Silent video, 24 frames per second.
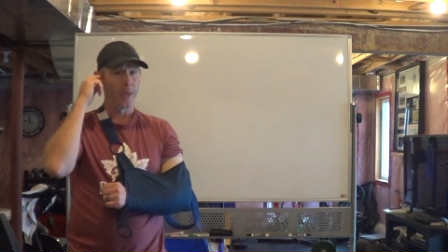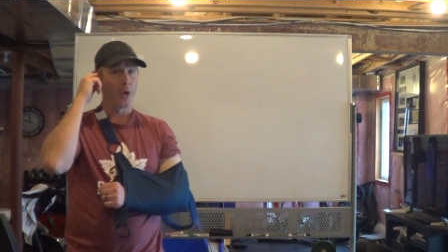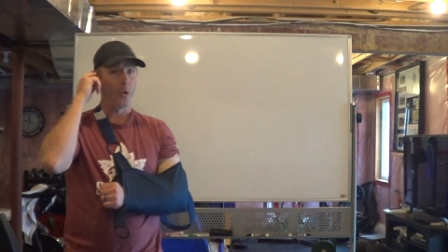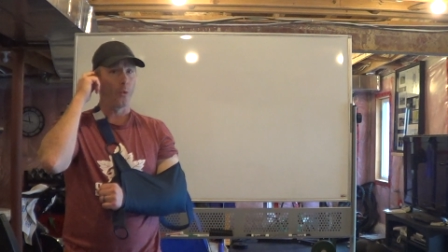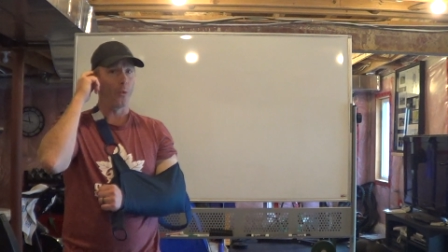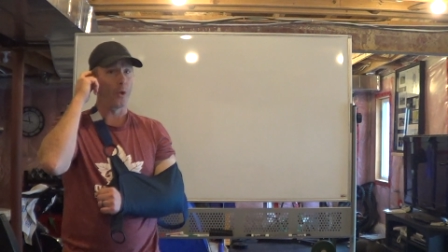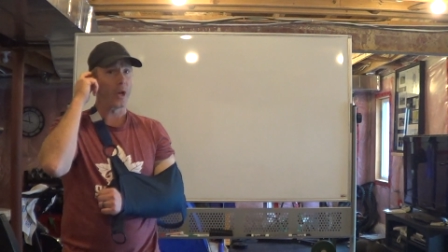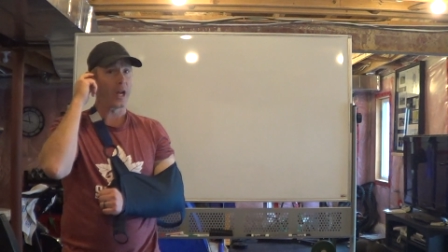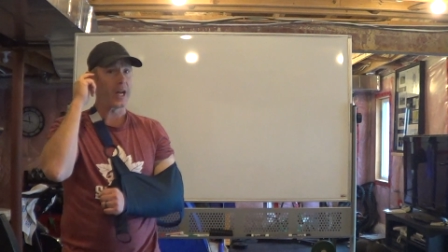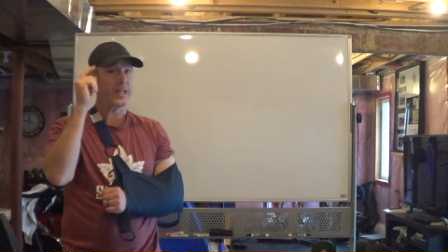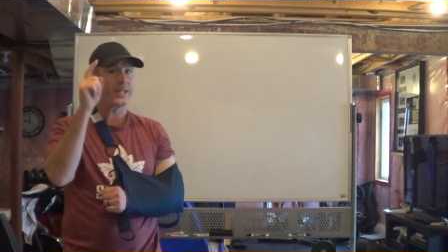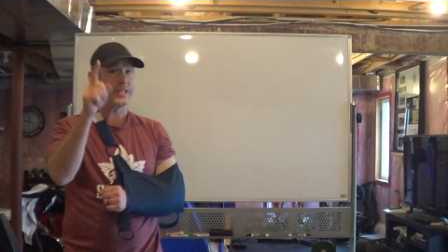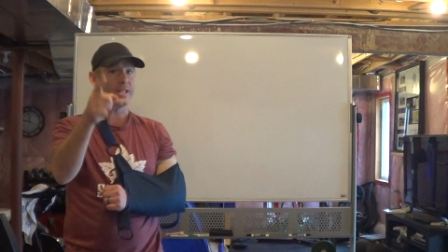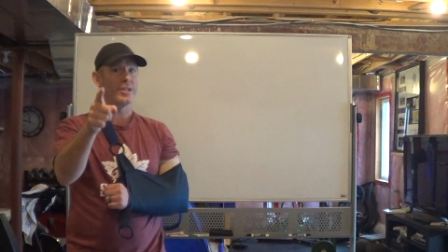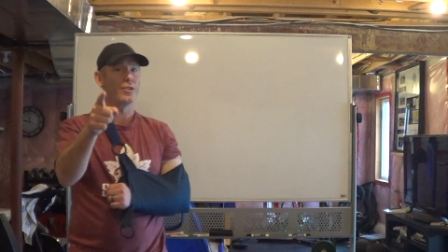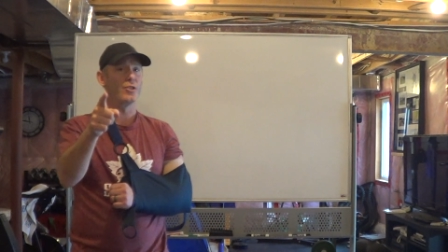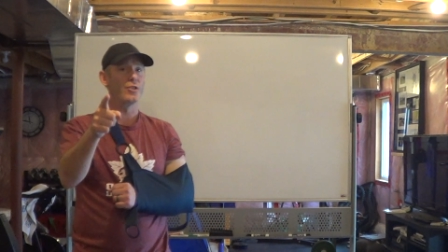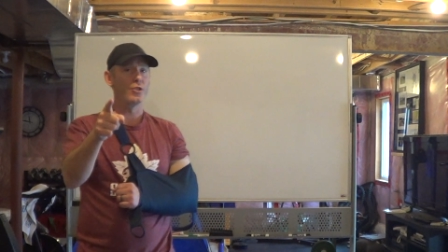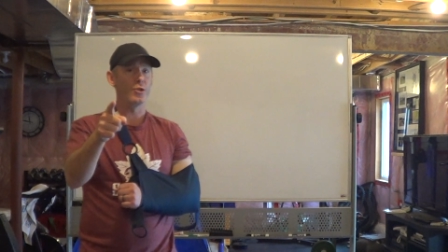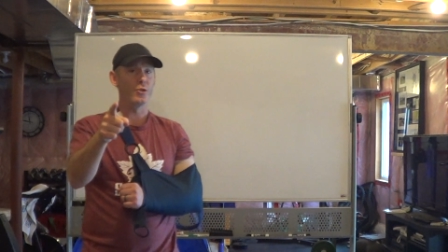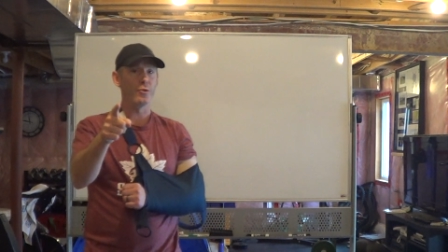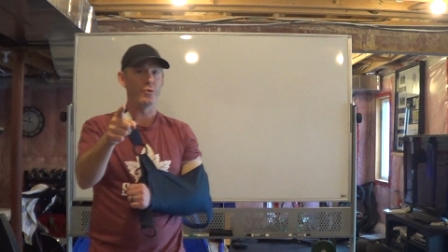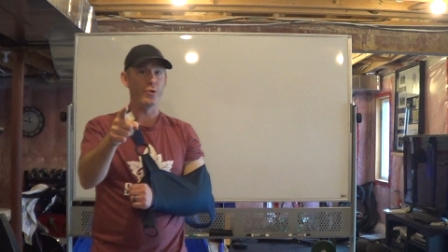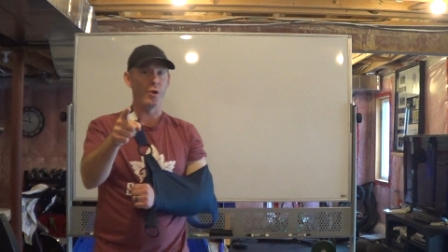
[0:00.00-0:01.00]
What I didn't
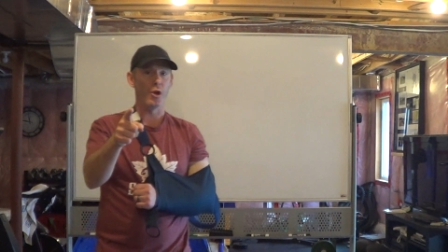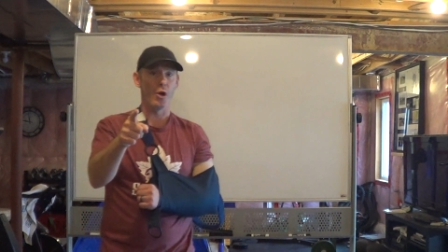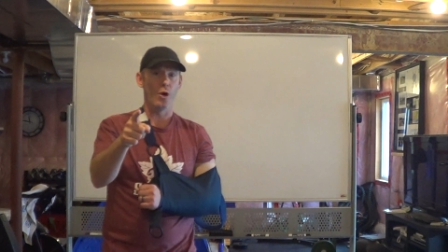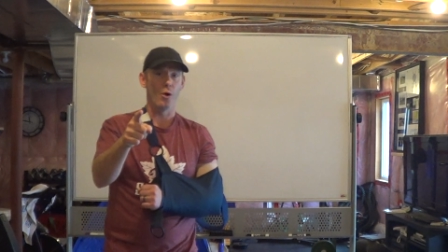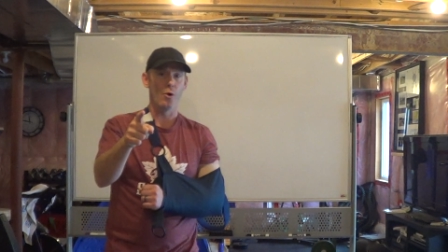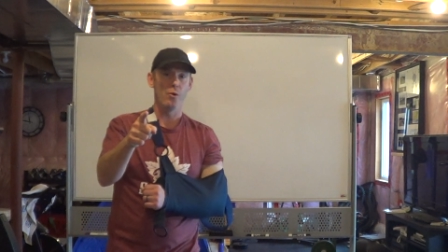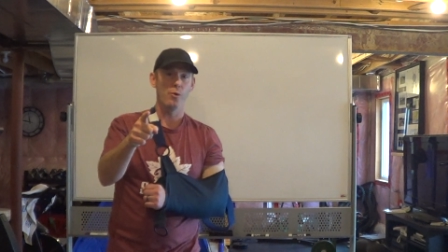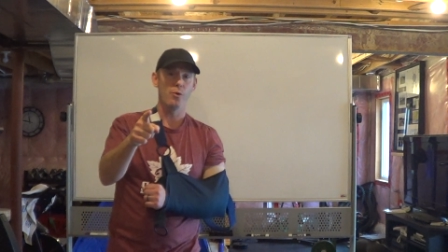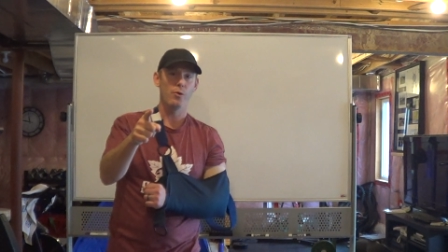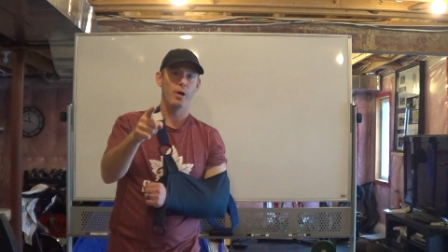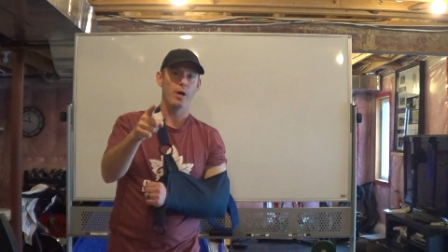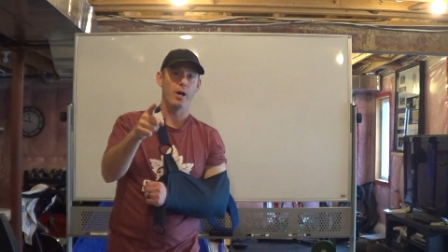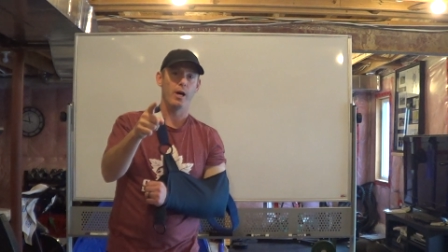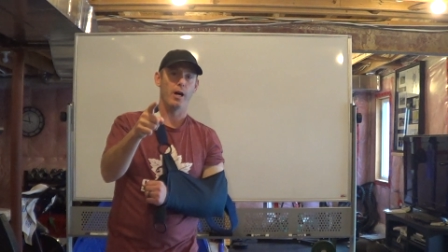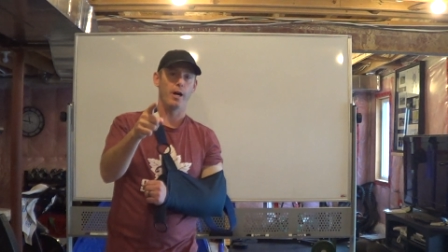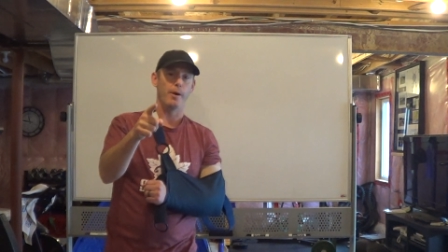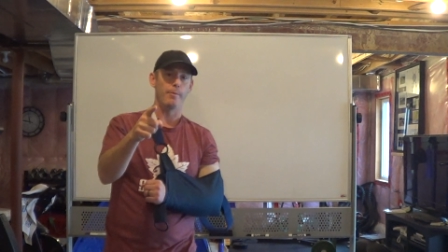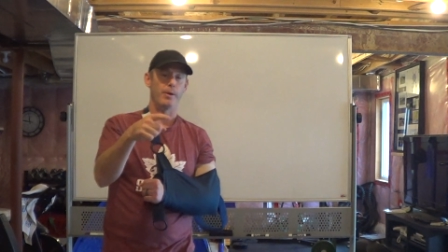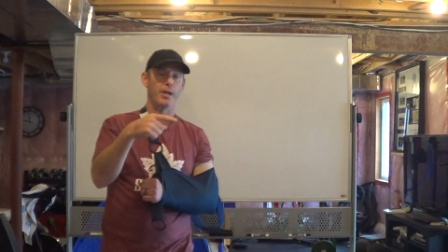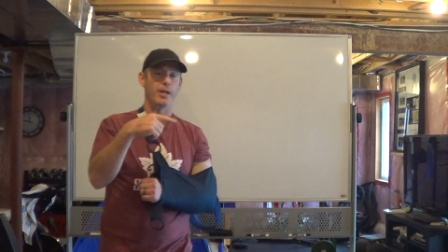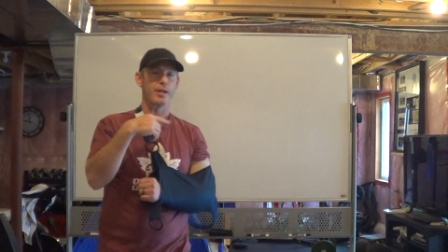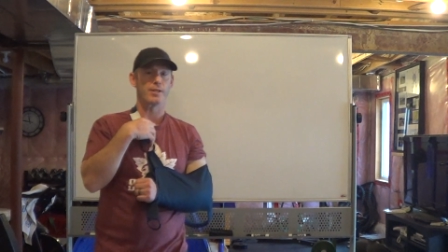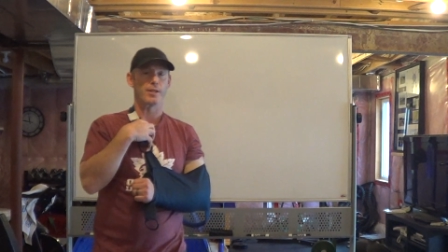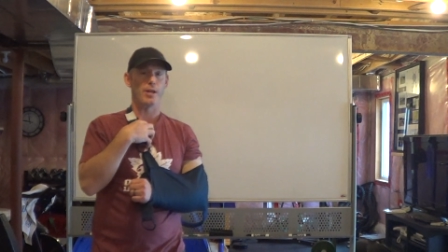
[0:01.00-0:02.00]
do though, uh,
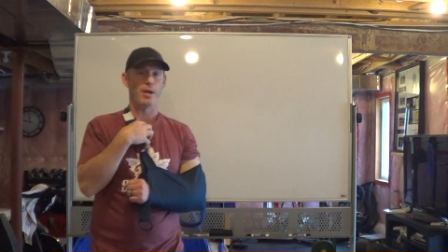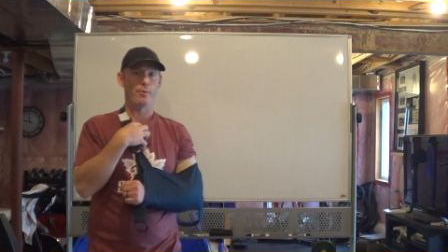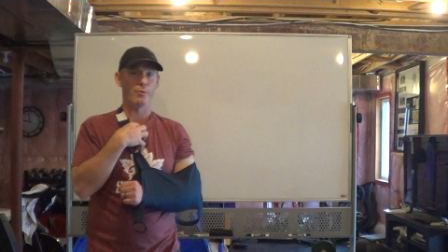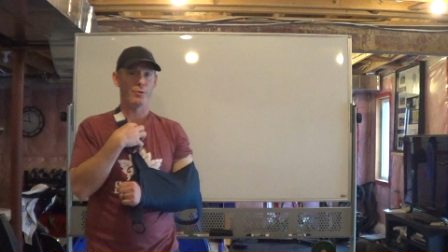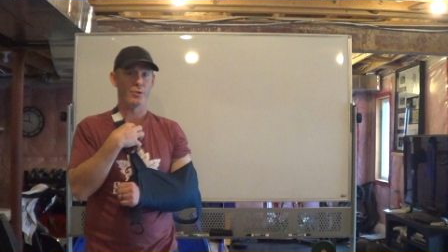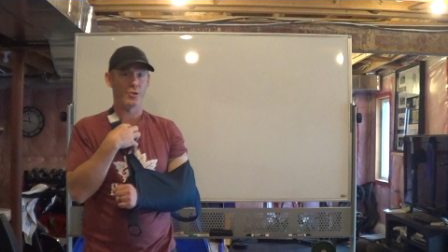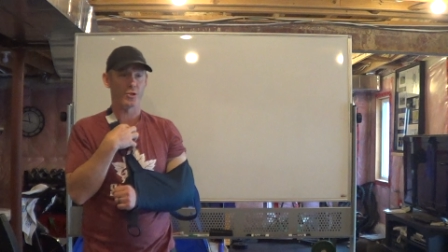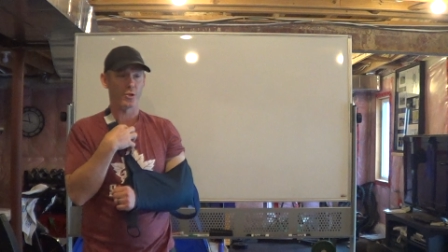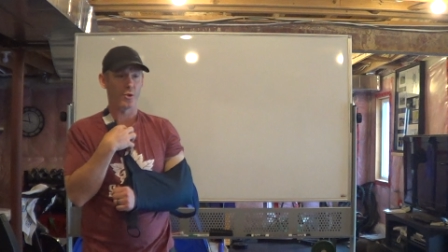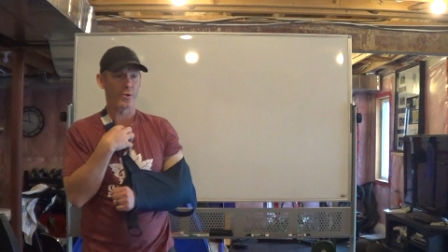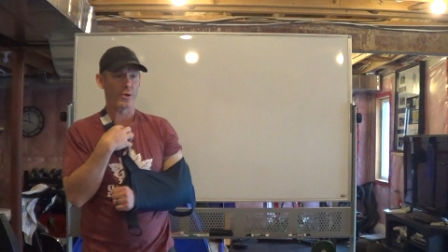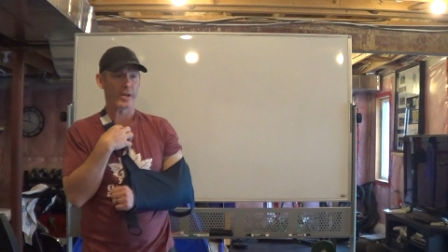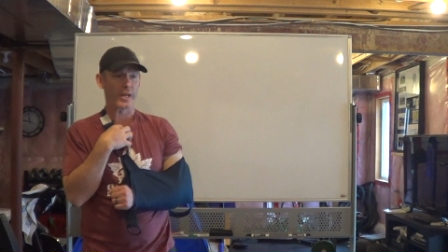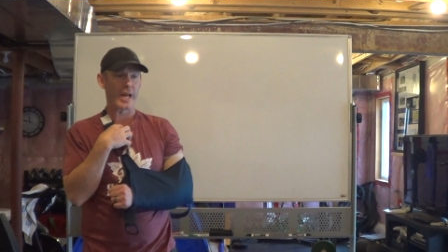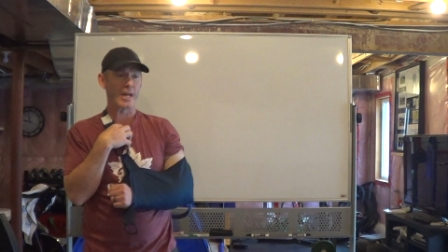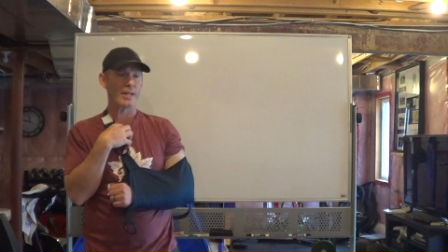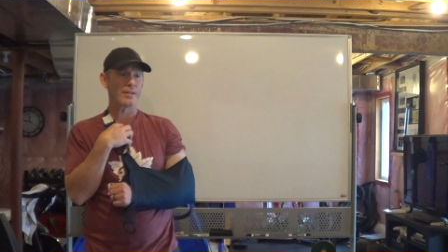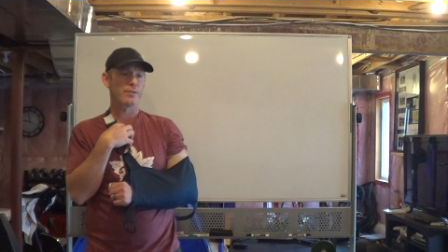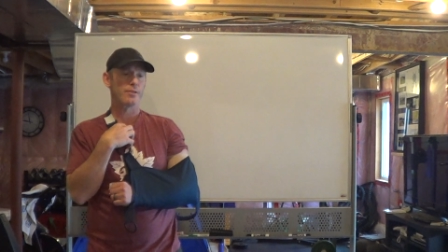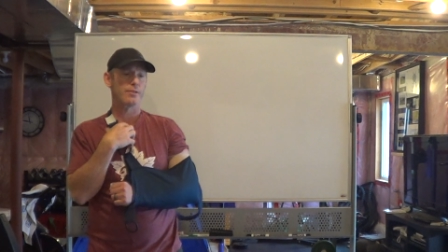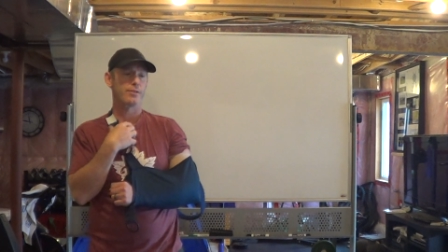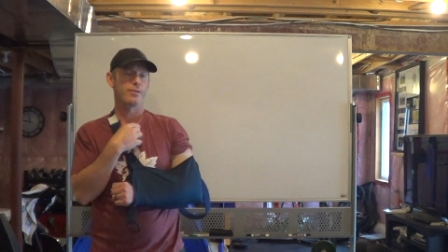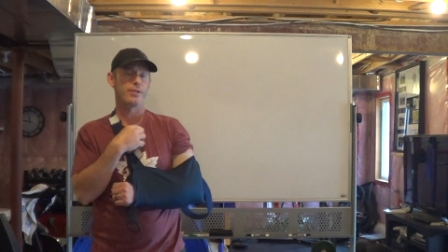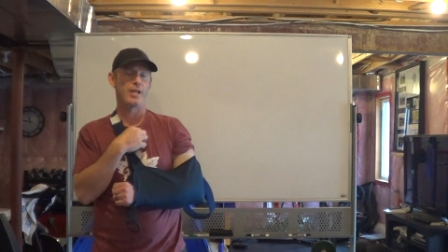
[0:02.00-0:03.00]
because I was so
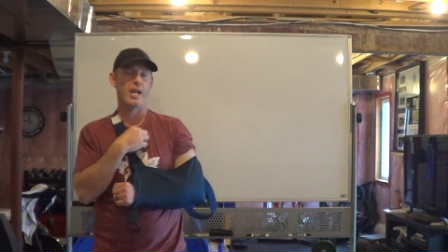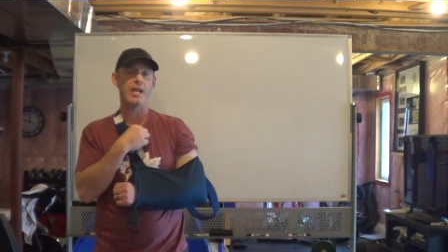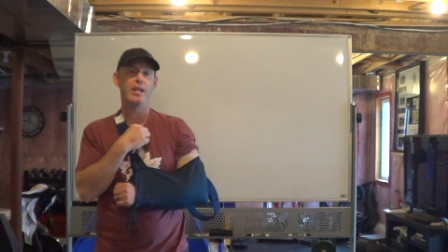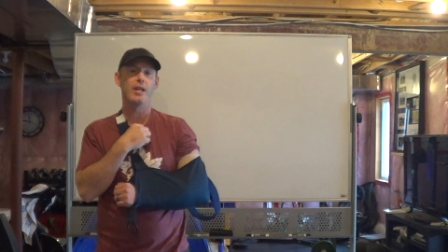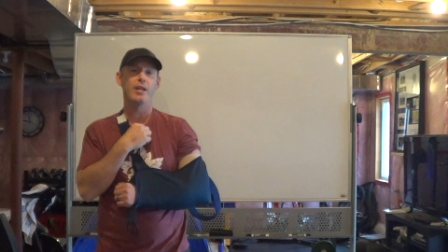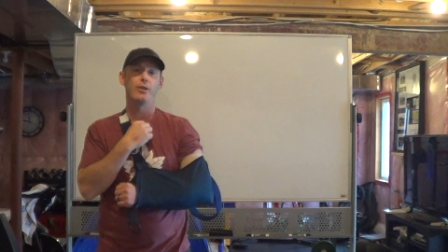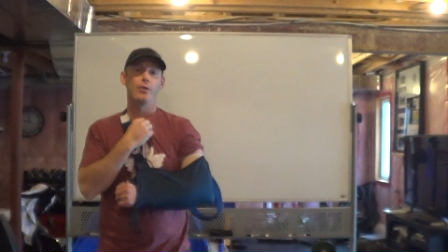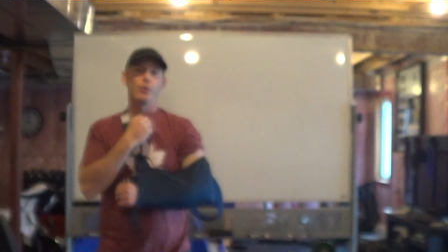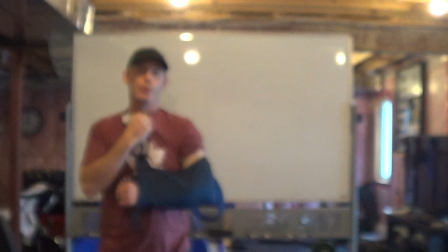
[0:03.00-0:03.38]
against taking